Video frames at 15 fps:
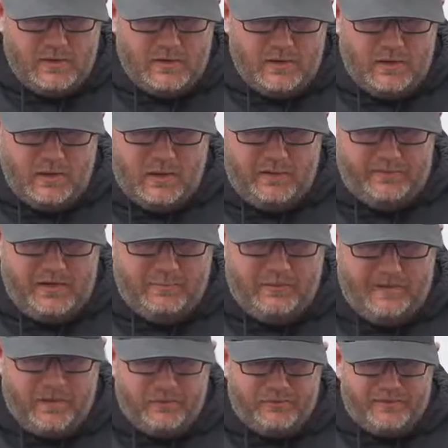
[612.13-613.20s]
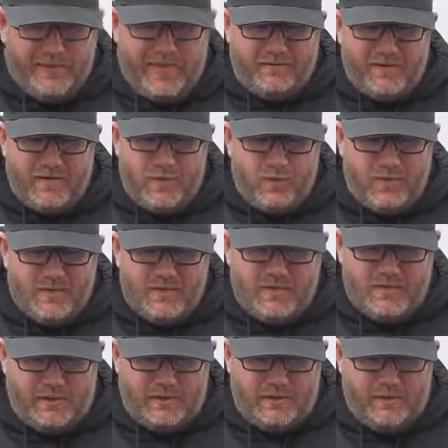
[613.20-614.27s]
Does anybody else have any
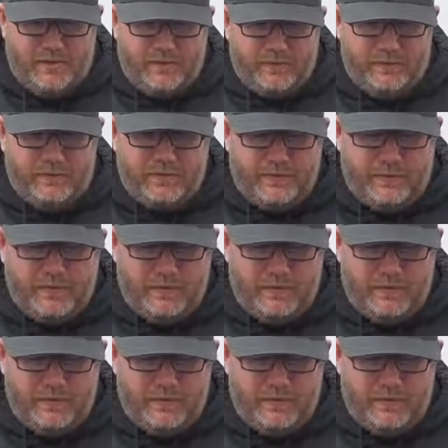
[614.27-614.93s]
questions?